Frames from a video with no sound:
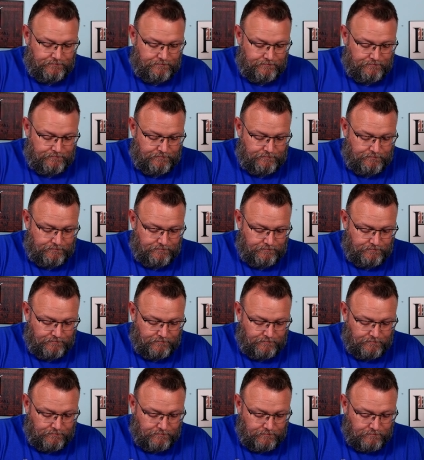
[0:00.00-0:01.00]

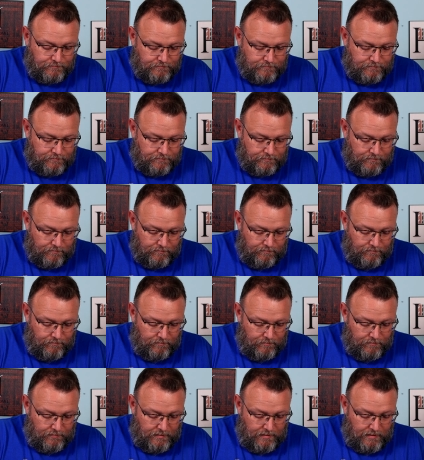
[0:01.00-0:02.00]

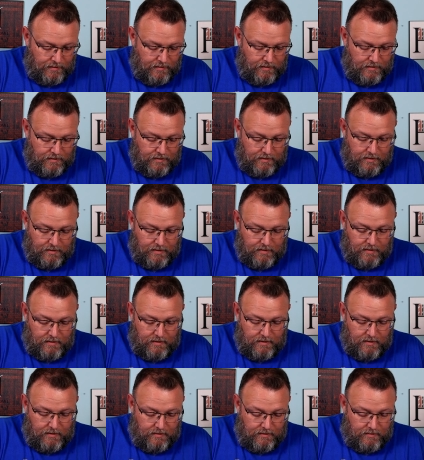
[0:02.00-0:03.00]

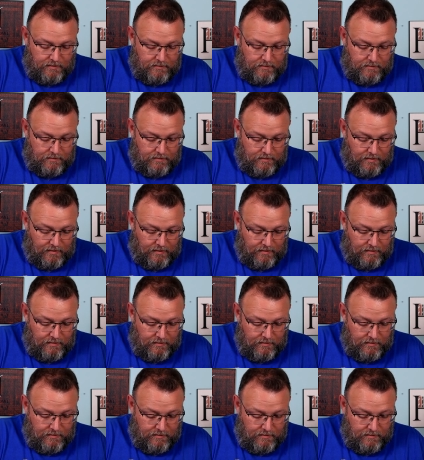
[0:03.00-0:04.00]

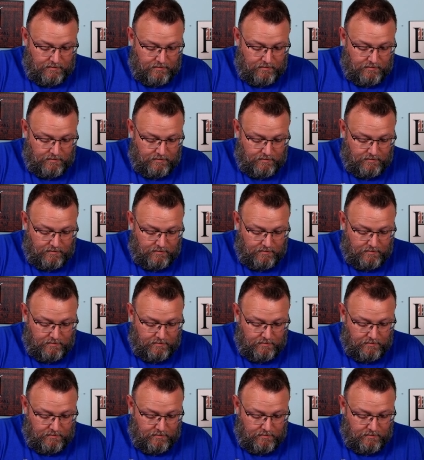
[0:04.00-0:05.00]

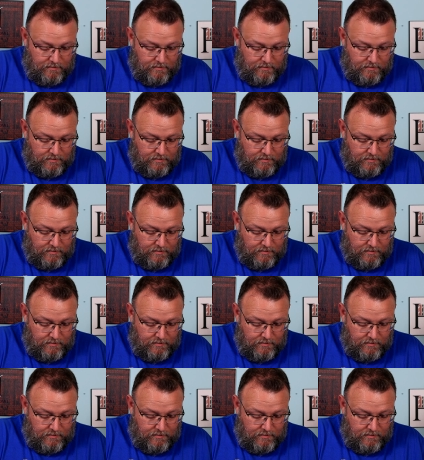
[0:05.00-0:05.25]
Nobody speaks.